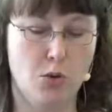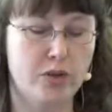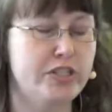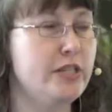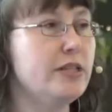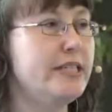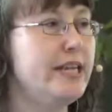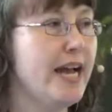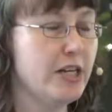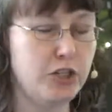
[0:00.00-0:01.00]
We're still
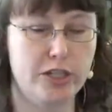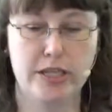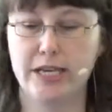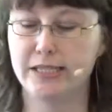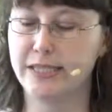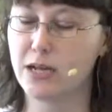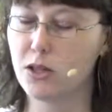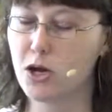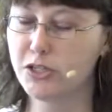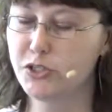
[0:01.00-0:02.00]
attached to things now
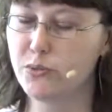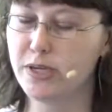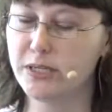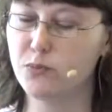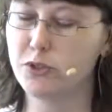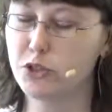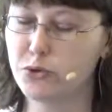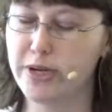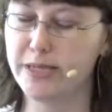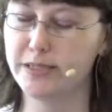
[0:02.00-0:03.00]
lost to us, which
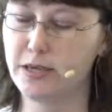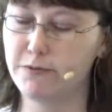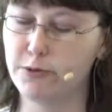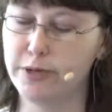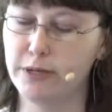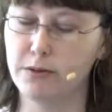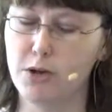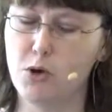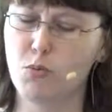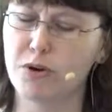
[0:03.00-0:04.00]
creates suffering.
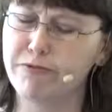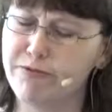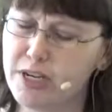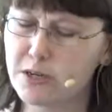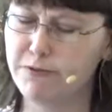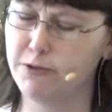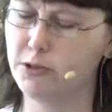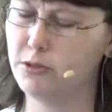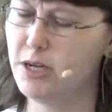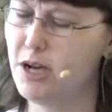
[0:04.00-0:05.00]
We're
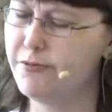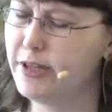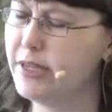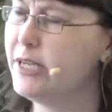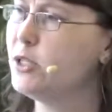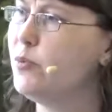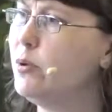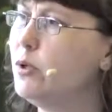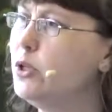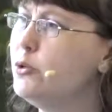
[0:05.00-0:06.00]
fearful of the things we
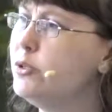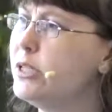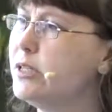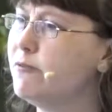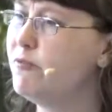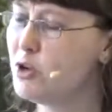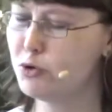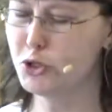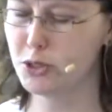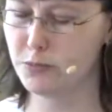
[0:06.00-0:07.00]
will lose in the
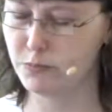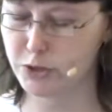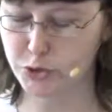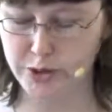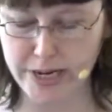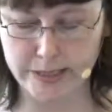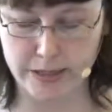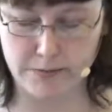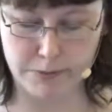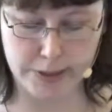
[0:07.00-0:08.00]
future, which creates
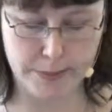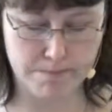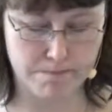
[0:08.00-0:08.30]
suffering.